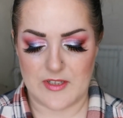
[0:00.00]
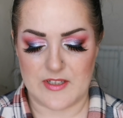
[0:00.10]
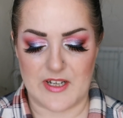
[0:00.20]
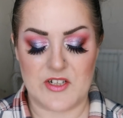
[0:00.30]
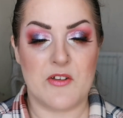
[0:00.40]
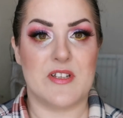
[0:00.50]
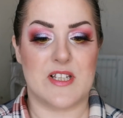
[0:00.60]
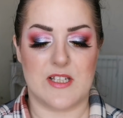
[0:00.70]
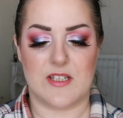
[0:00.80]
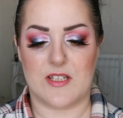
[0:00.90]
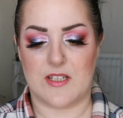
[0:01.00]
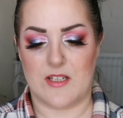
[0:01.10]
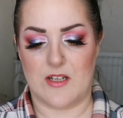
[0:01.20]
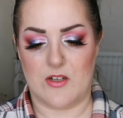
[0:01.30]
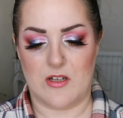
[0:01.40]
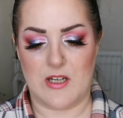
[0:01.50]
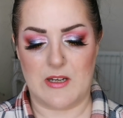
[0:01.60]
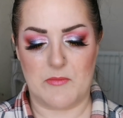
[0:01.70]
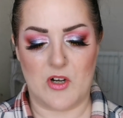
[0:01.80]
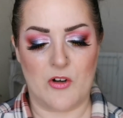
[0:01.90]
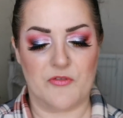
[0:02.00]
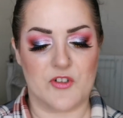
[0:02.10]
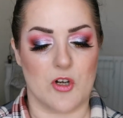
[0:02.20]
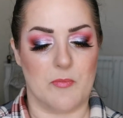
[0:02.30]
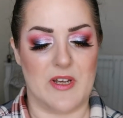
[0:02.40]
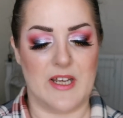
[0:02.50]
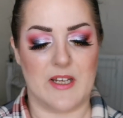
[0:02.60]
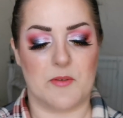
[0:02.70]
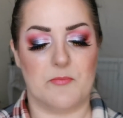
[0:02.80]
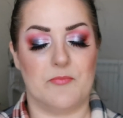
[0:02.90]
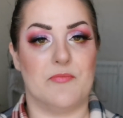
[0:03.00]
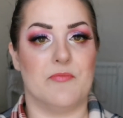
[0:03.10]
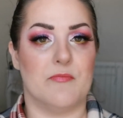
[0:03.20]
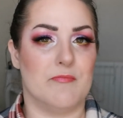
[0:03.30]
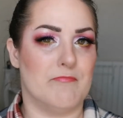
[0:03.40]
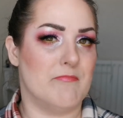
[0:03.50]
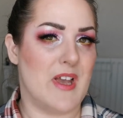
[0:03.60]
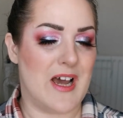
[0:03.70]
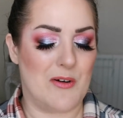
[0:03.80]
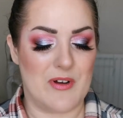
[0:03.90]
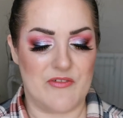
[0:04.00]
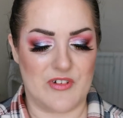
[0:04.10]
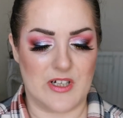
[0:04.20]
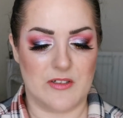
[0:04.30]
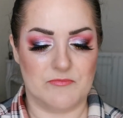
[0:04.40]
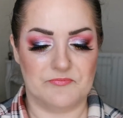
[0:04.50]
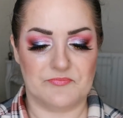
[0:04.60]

So I know this is um, off topic, however,